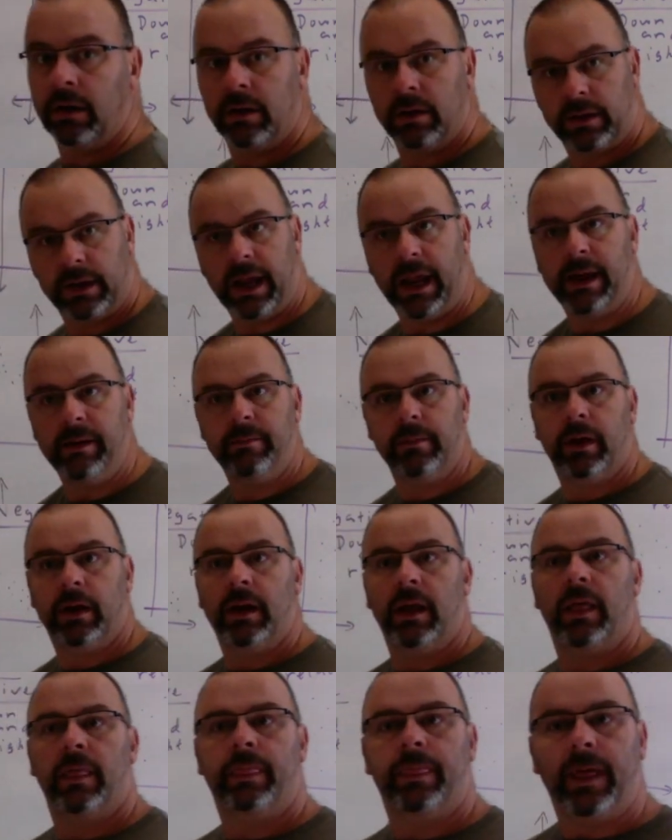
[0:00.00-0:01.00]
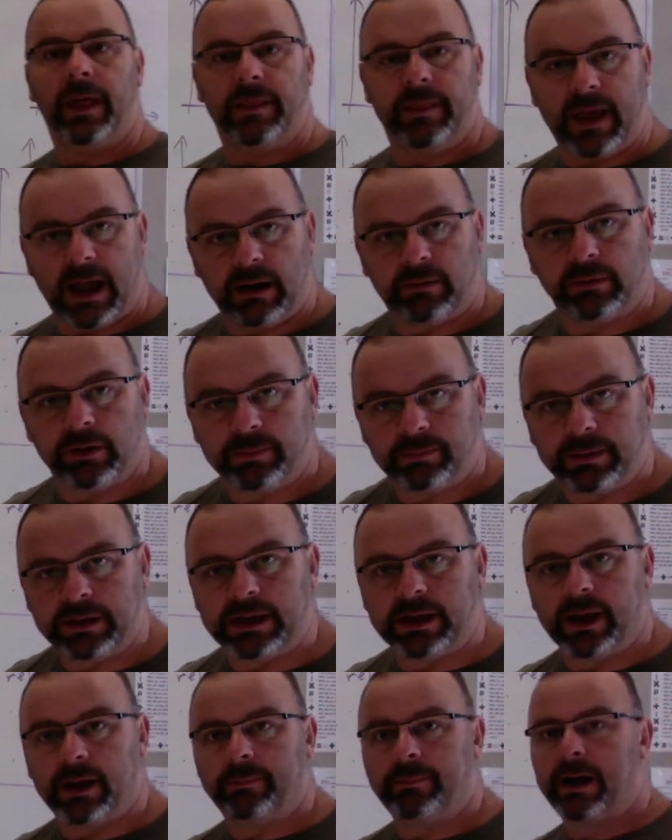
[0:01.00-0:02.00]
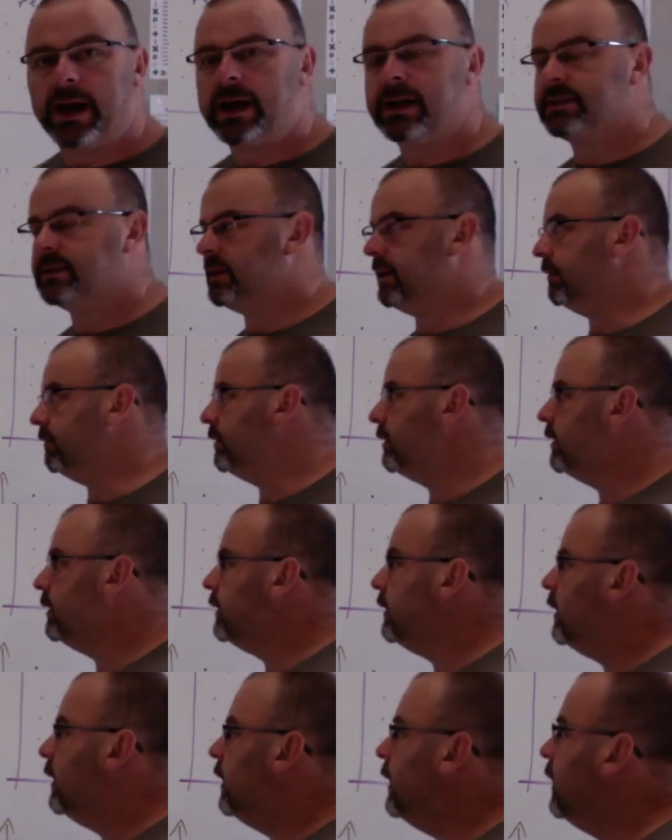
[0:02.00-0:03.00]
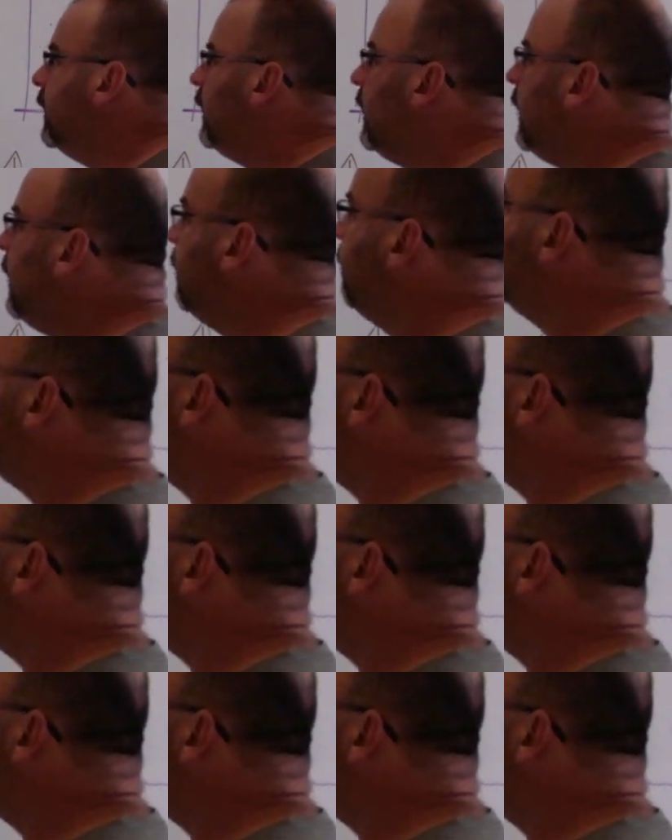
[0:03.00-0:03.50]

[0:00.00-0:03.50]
okay, then that would be a positive. If